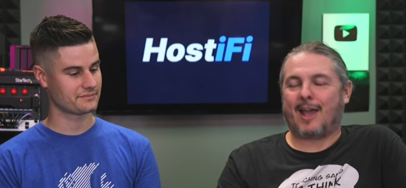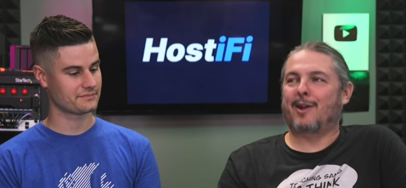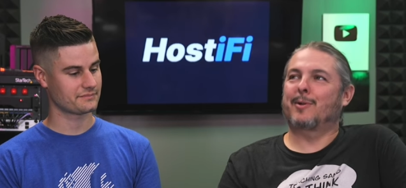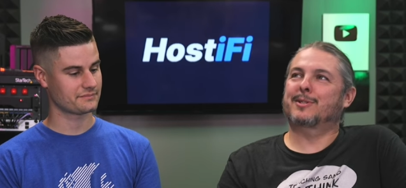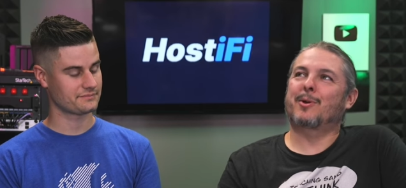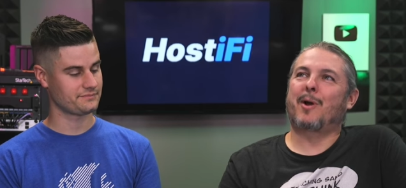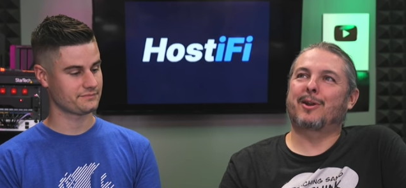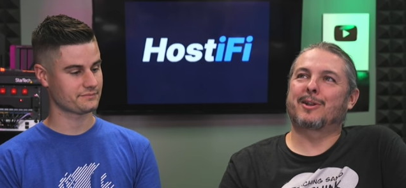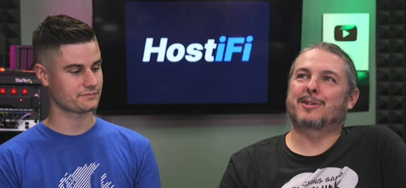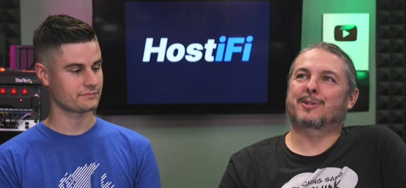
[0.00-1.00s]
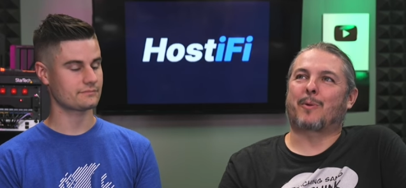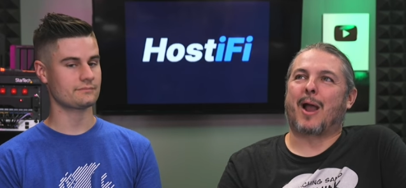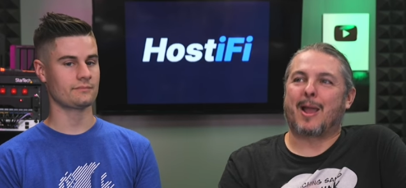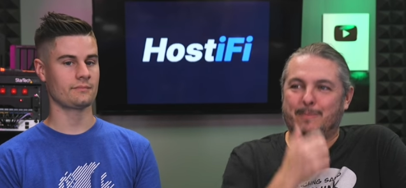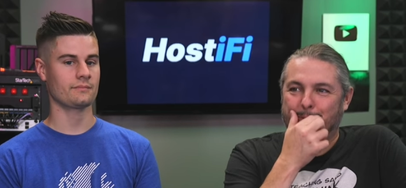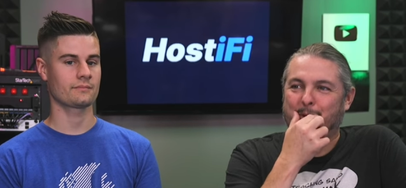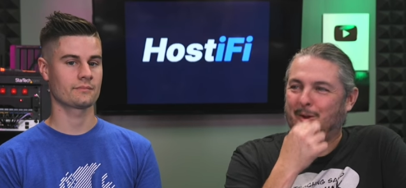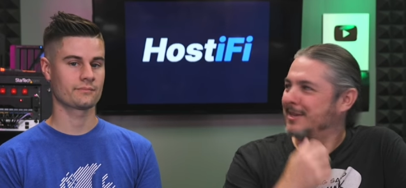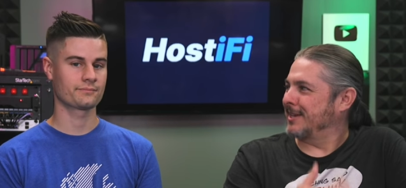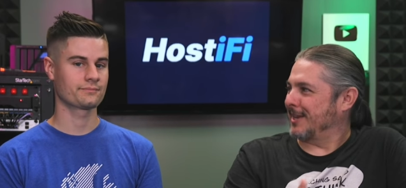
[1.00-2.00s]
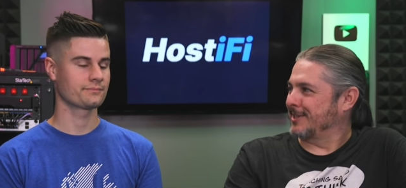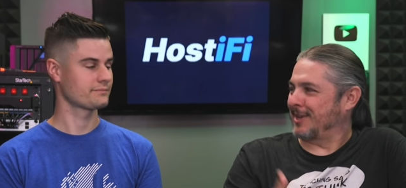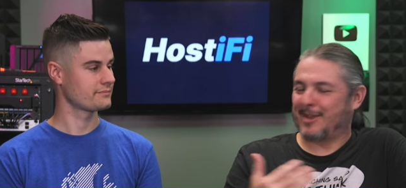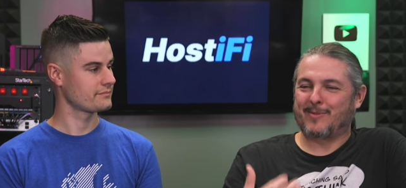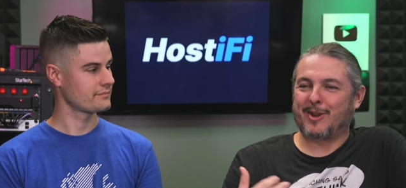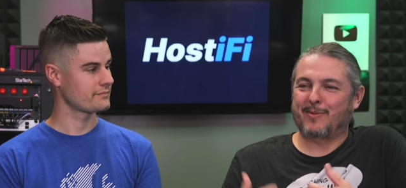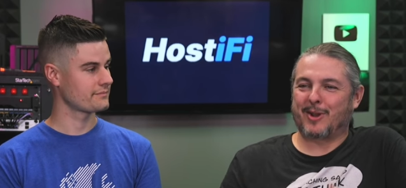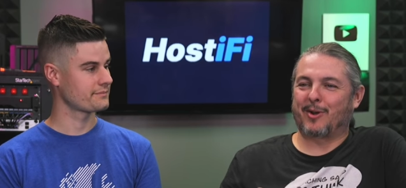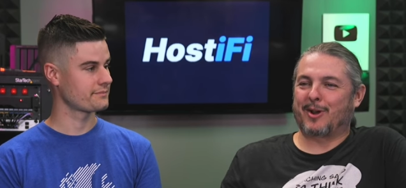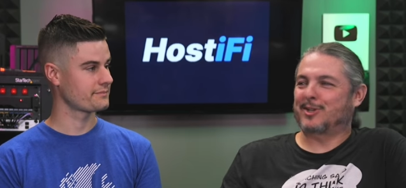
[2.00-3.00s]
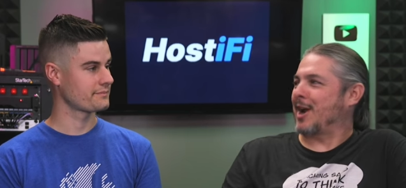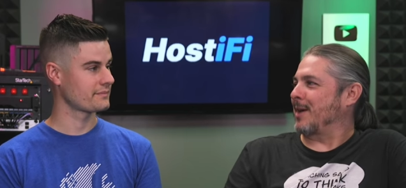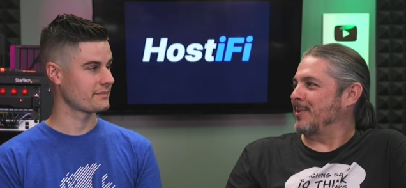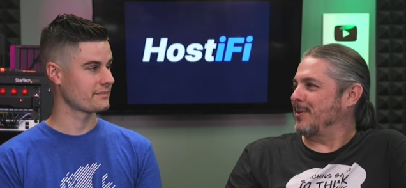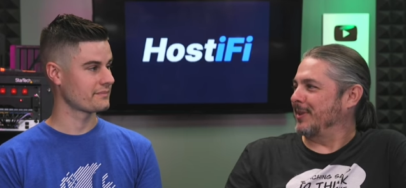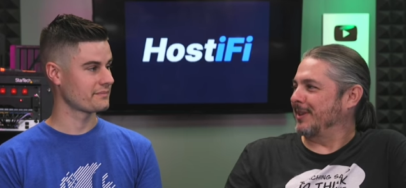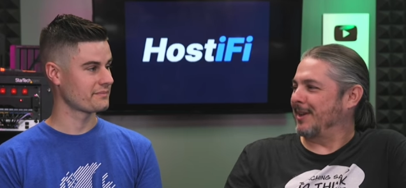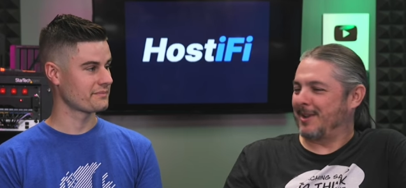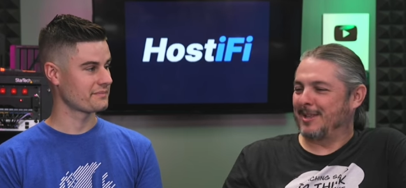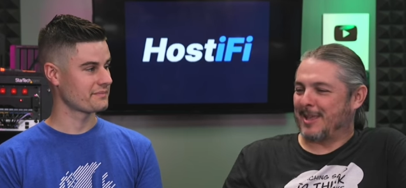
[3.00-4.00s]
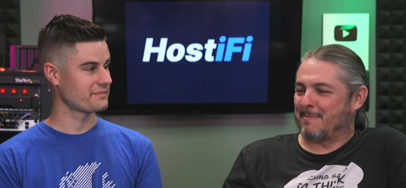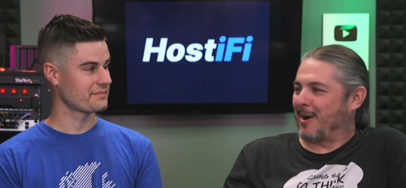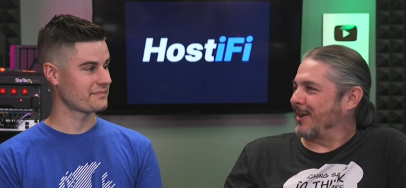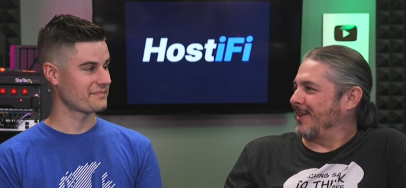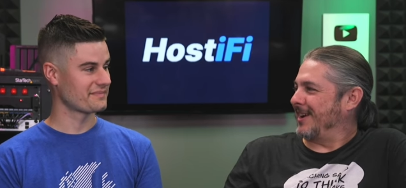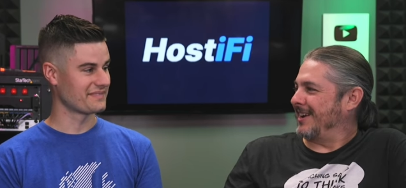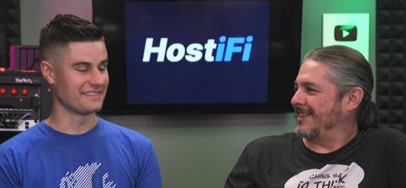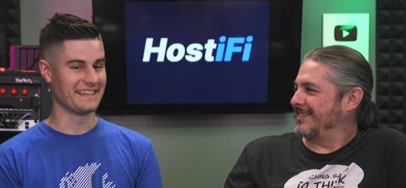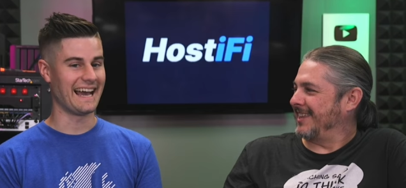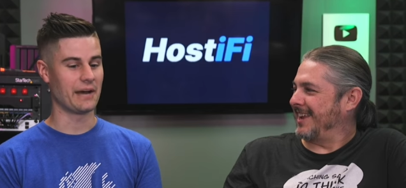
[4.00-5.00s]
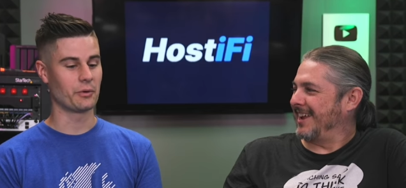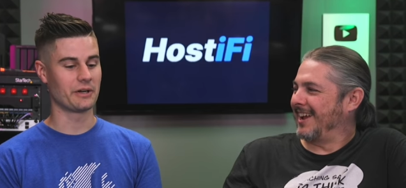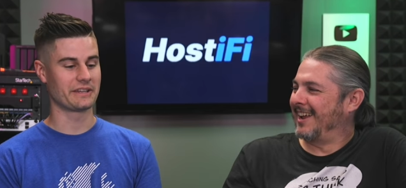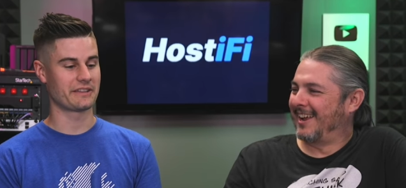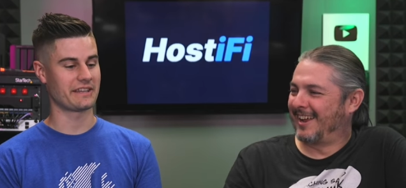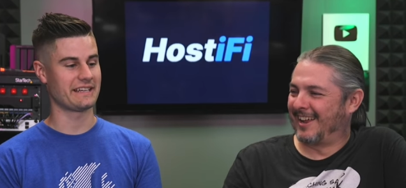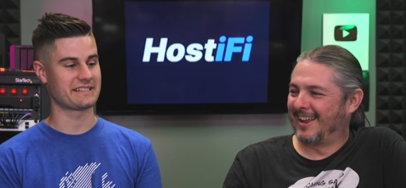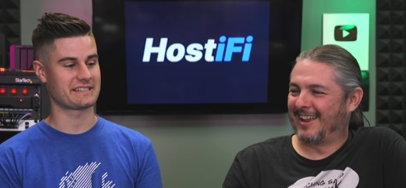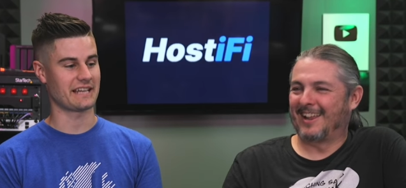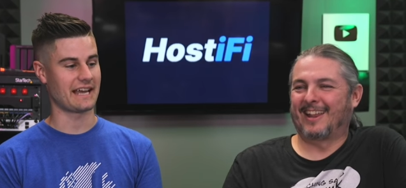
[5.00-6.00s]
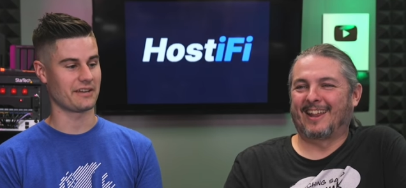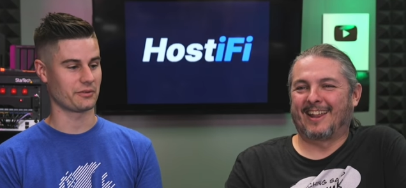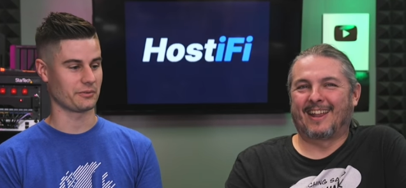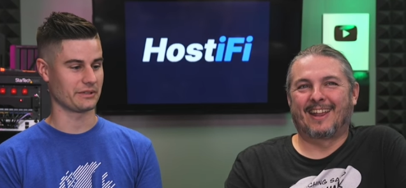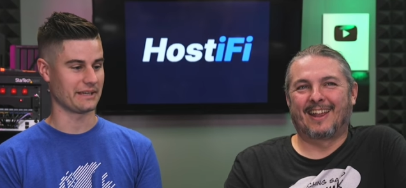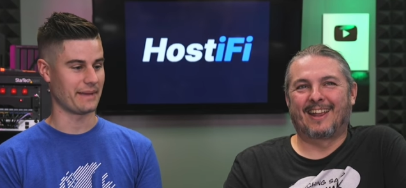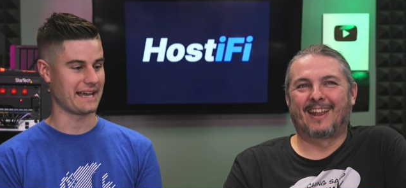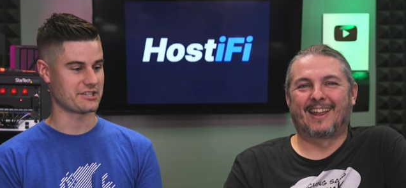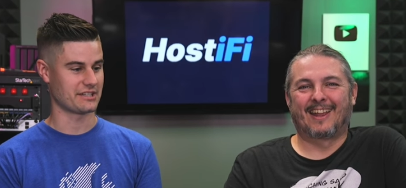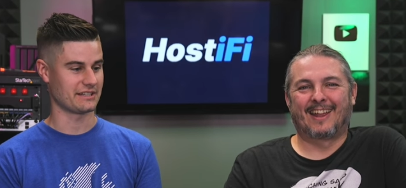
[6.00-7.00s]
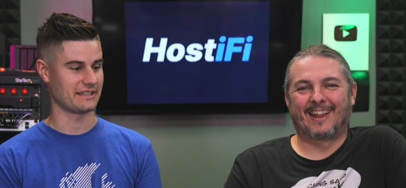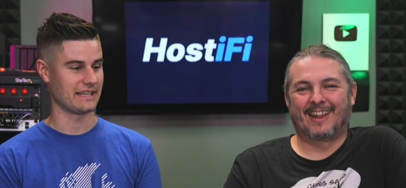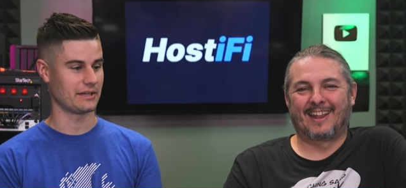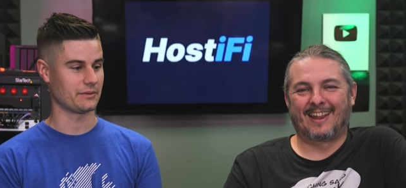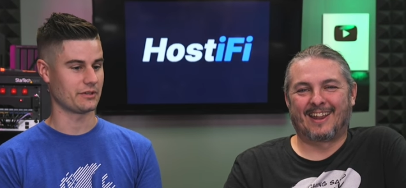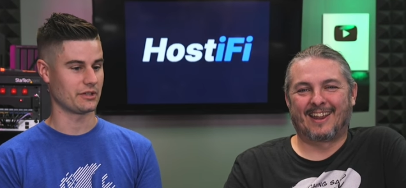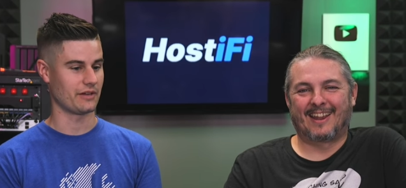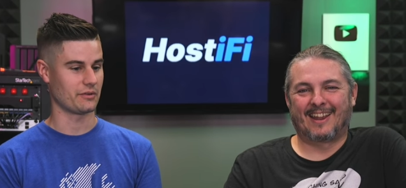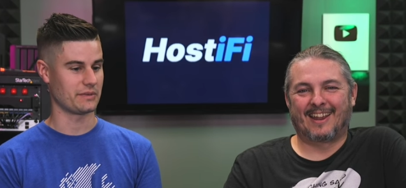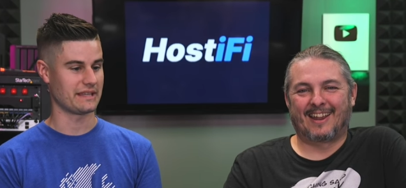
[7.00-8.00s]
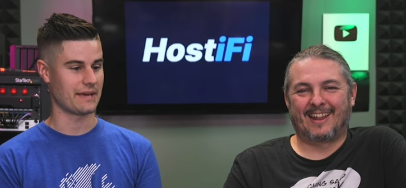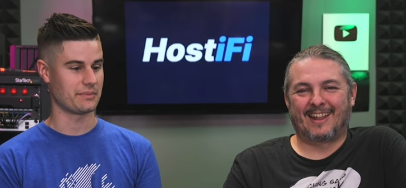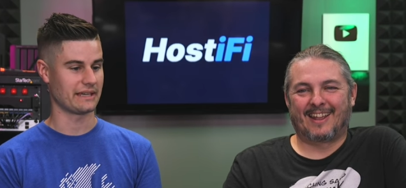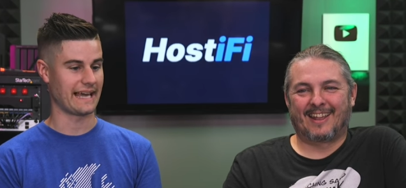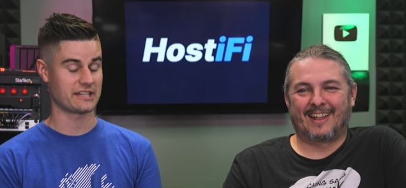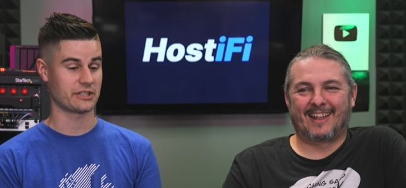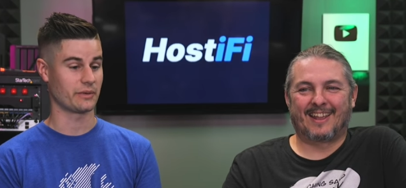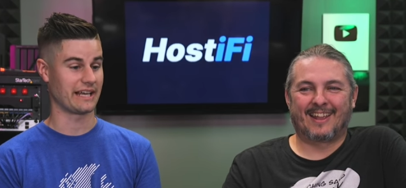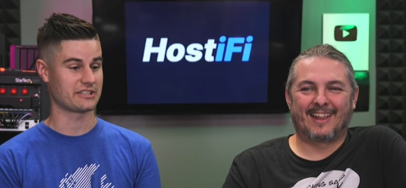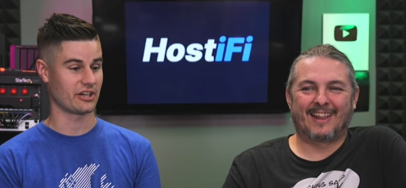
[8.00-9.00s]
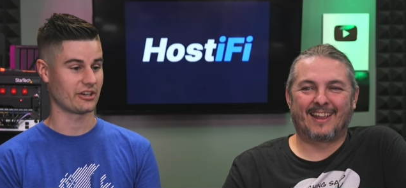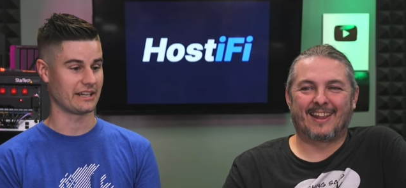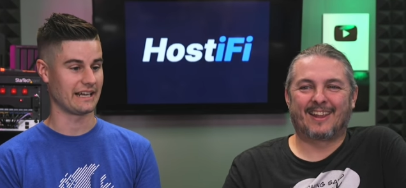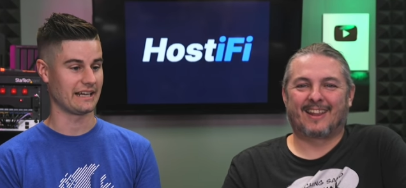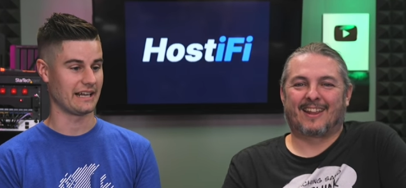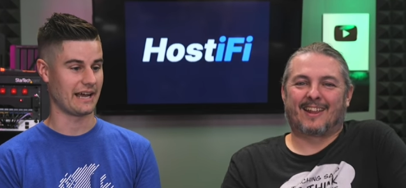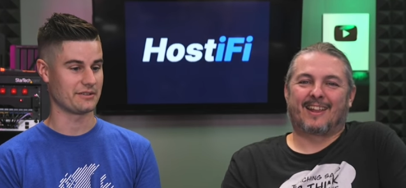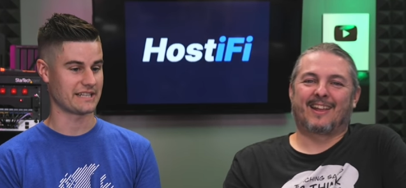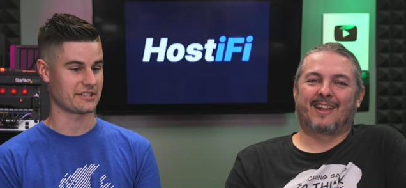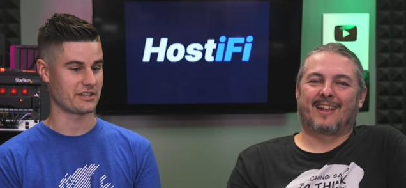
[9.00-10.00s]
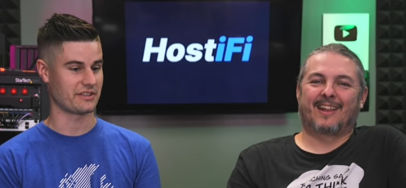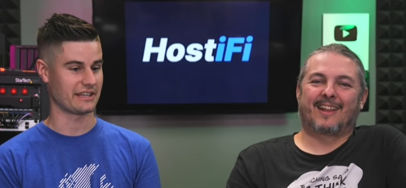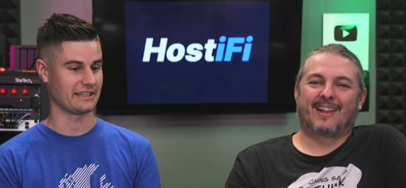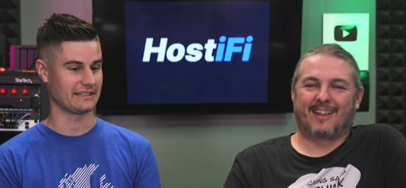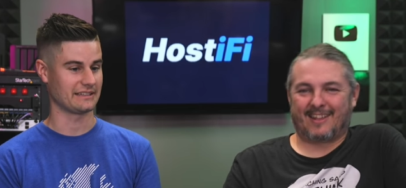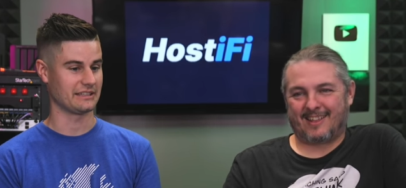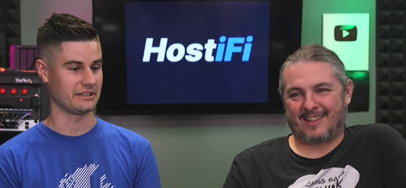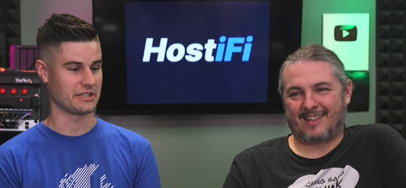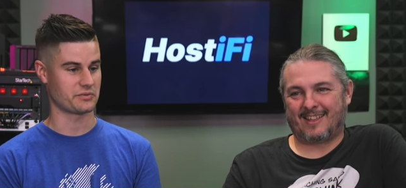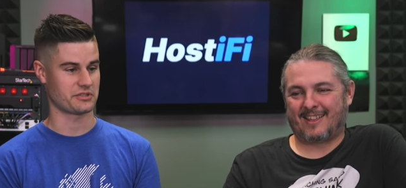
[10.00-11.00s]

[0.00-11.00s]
Speaker 1: don't know. It's so hard to describe, you know, isn't it? Because you, you're, you're in shock when you hit the hit that mark, right? It's yeah. Like... well,
Speaker 2: the thing is, I never really imagined that it could ever be that big. Actually, when I started it, I was actually thinking this was